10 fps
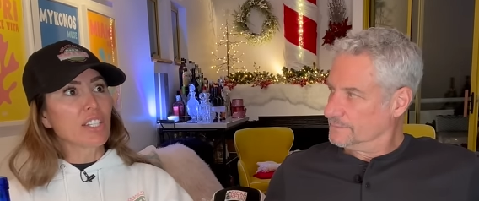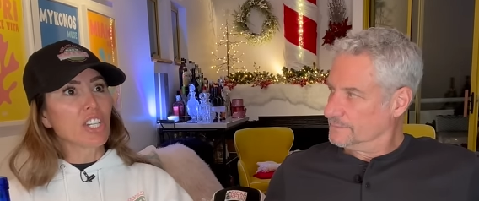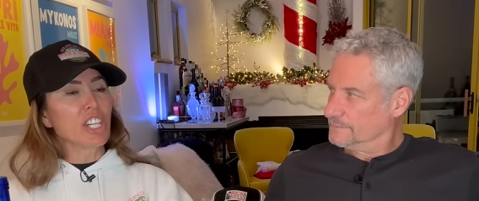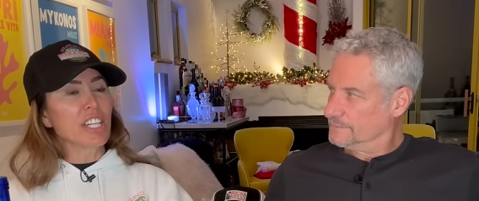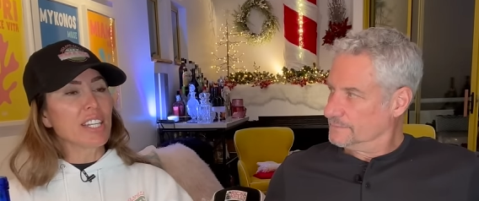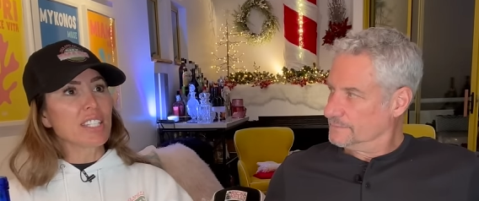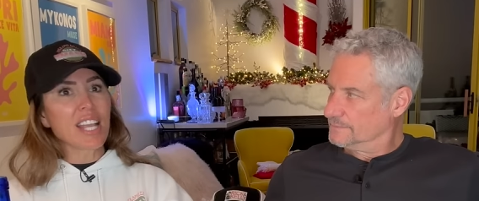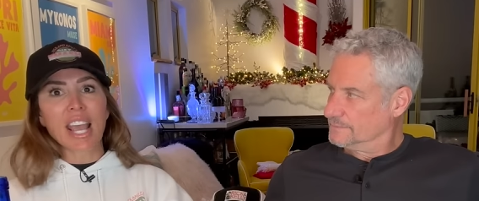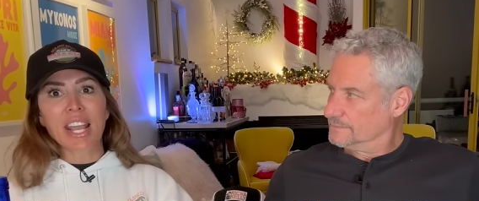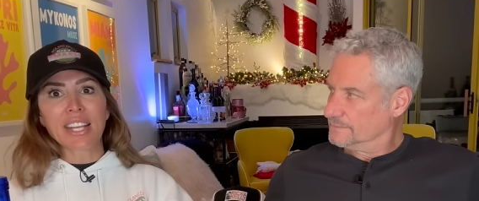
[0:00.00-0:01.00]
Speaker 1: could
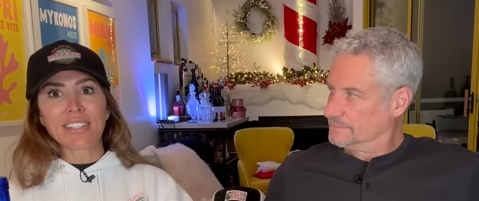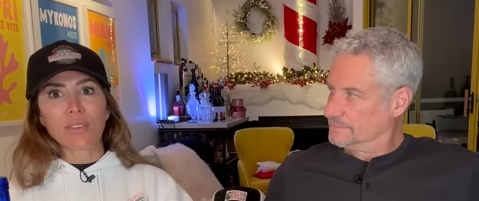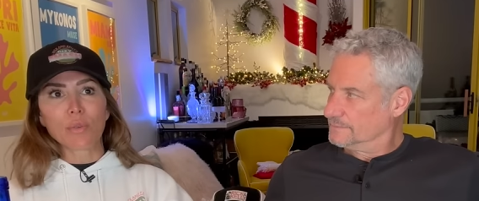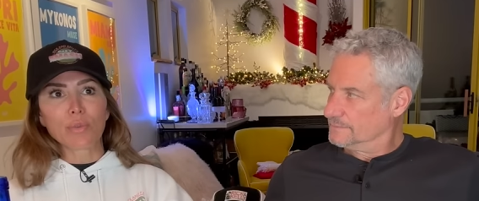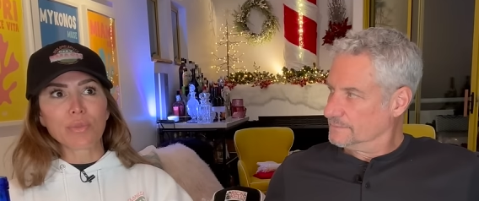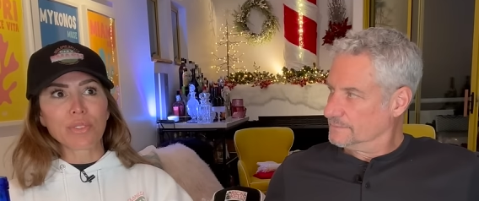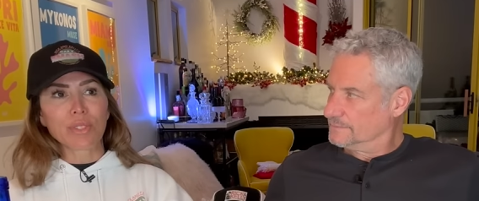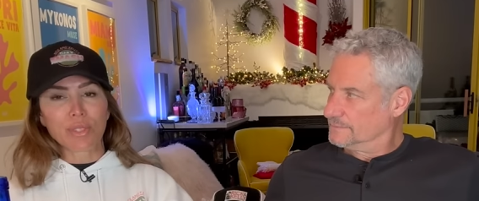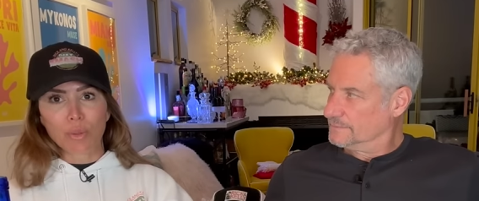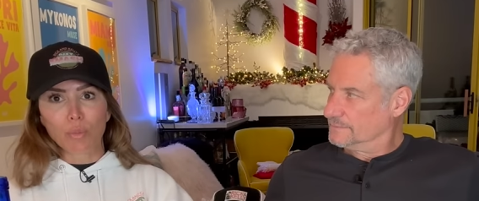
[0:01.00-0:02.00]
say
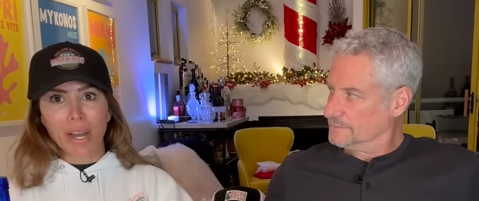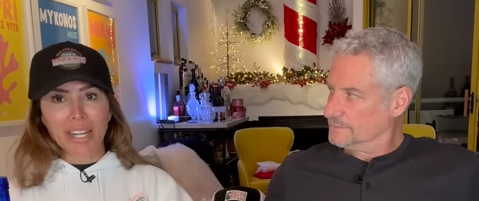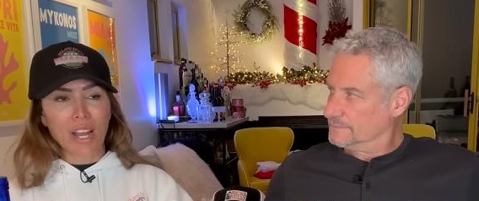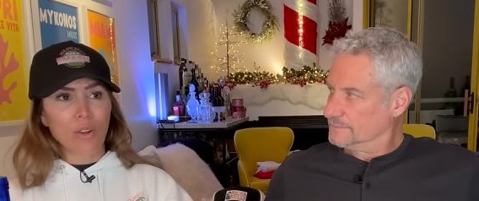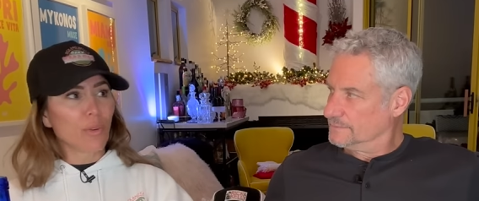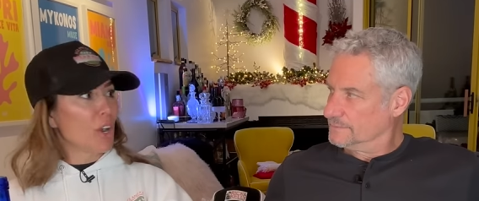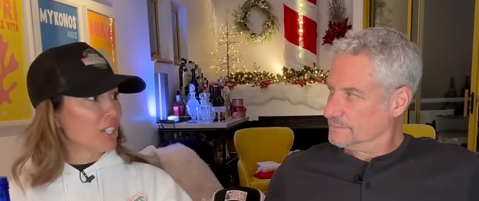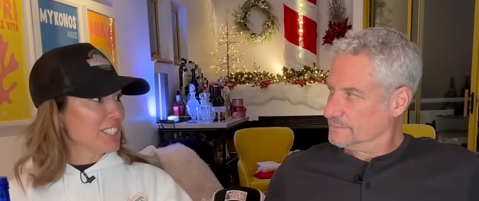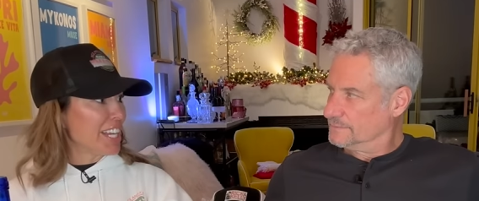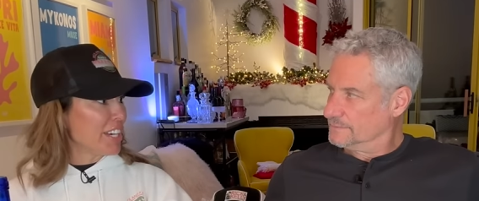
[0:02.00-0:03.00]
right now
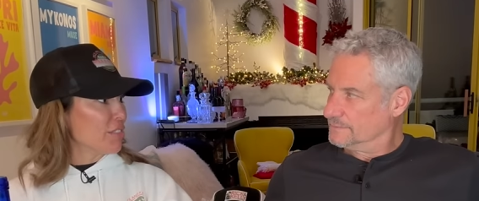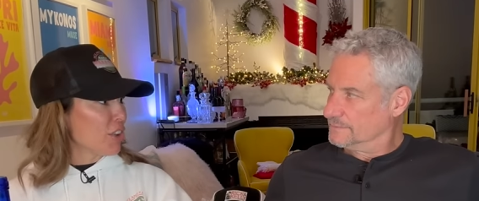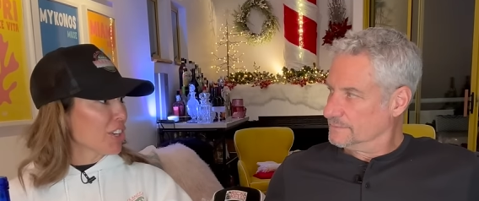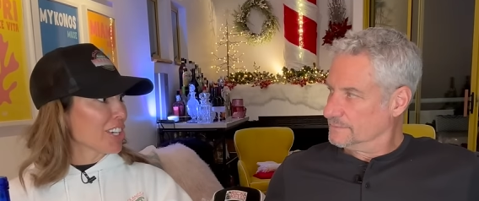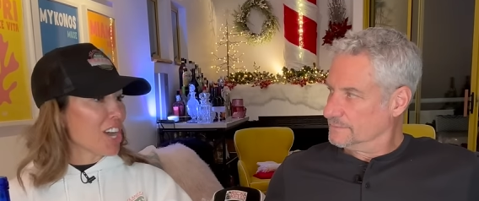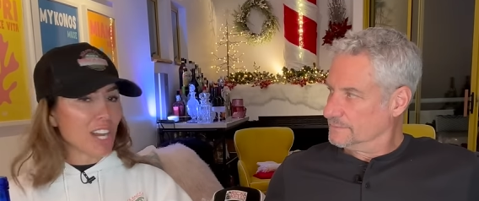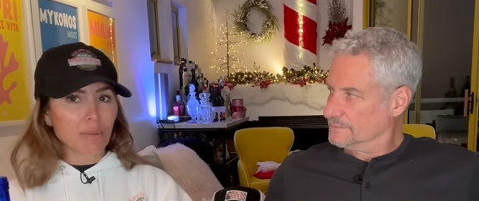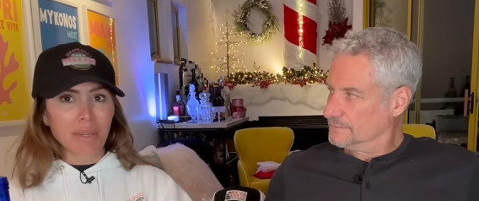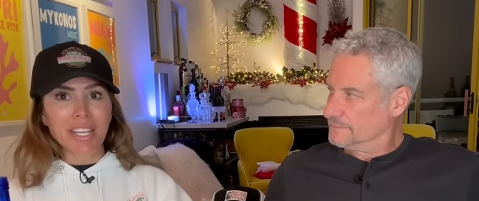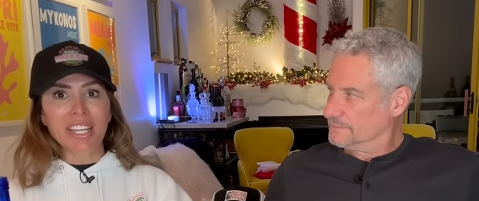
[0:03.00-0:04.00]
our state of our
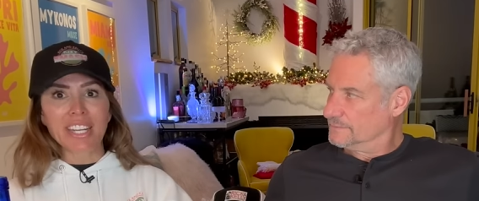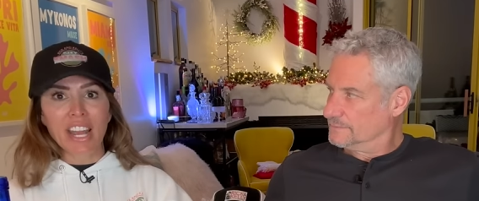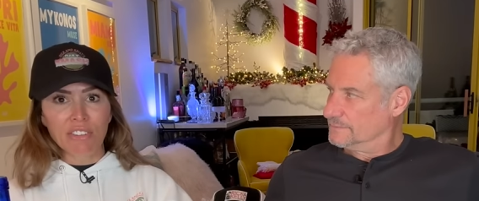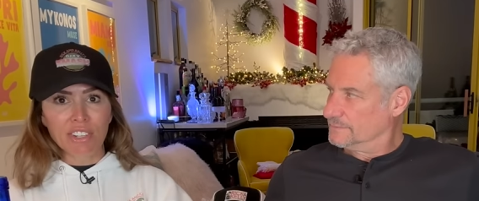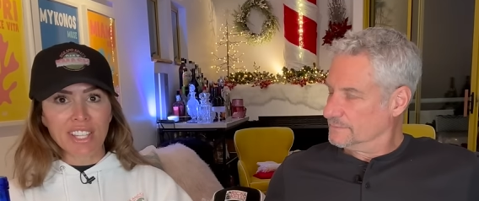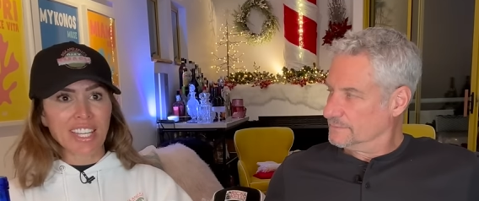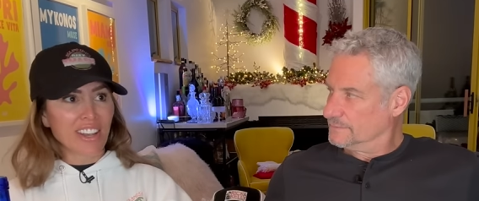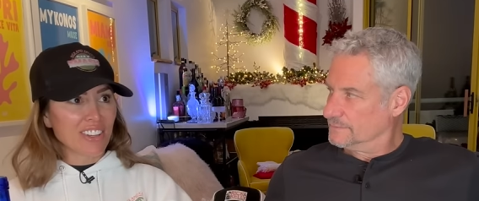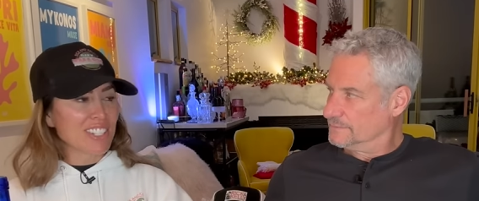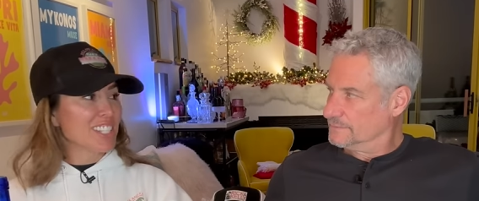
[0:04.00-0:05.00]
economy and everything
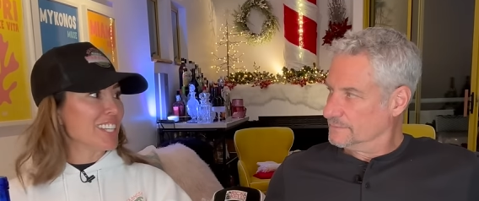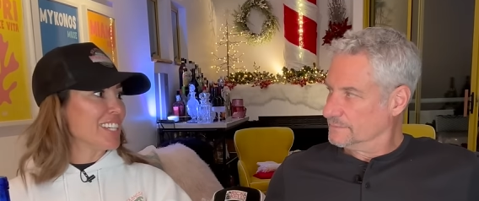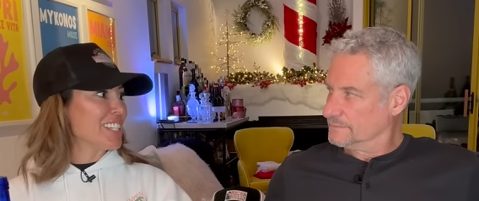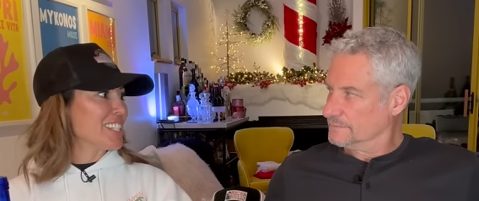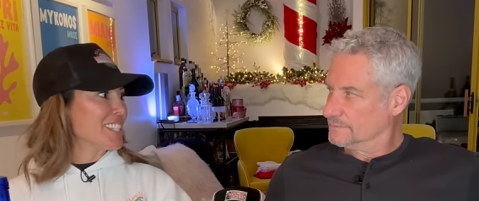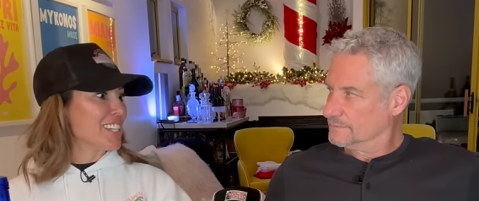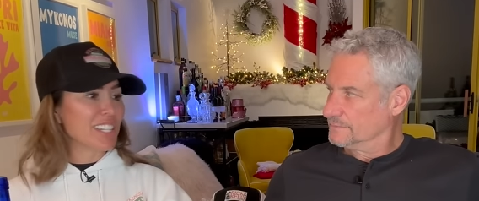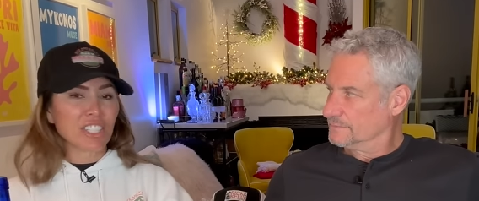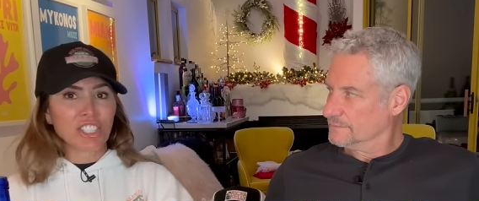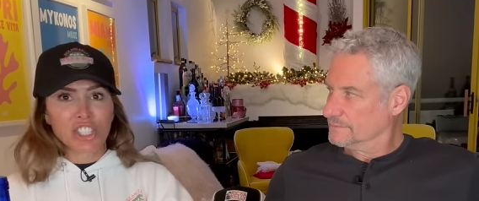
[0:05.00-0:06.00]
else hmm. is mm.
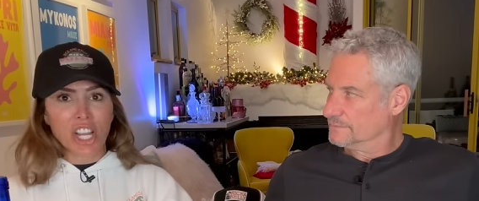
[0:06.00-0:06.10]
in good